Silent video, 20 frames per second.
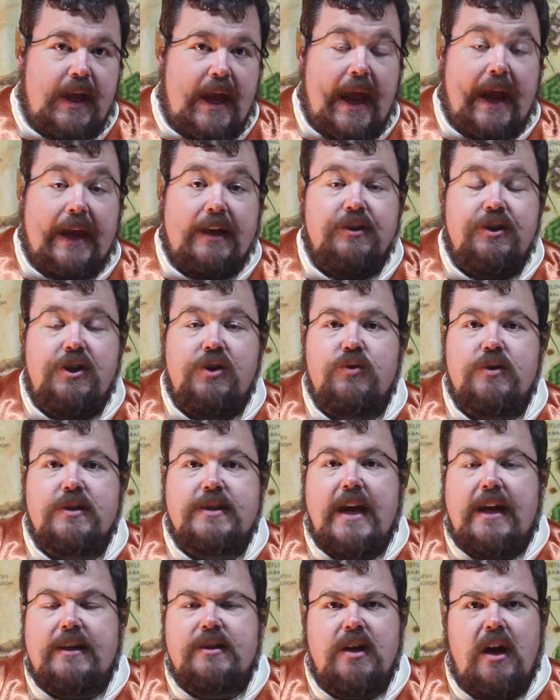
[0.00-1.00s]
And you just
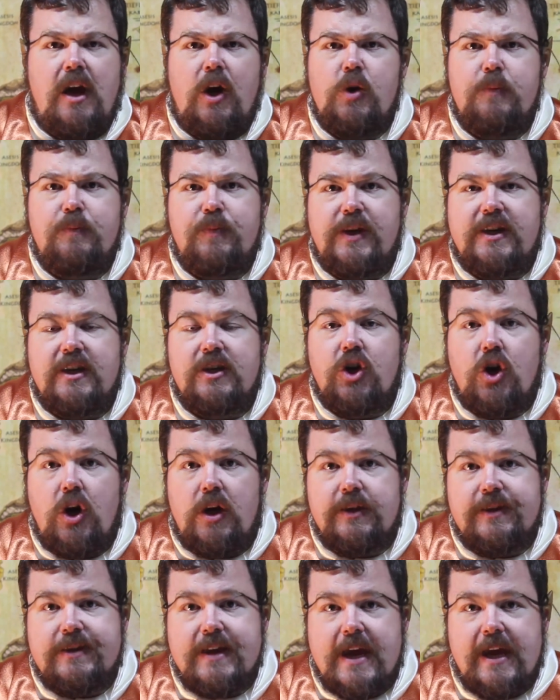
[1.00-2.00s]
had to hope that it
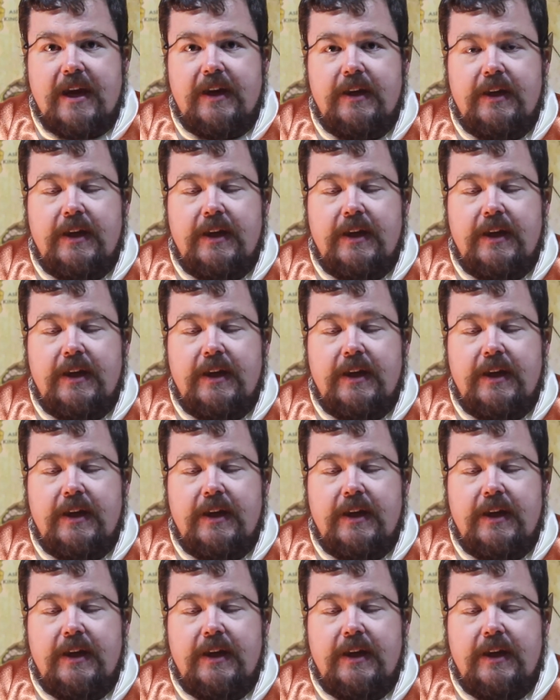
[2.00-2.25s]
got there,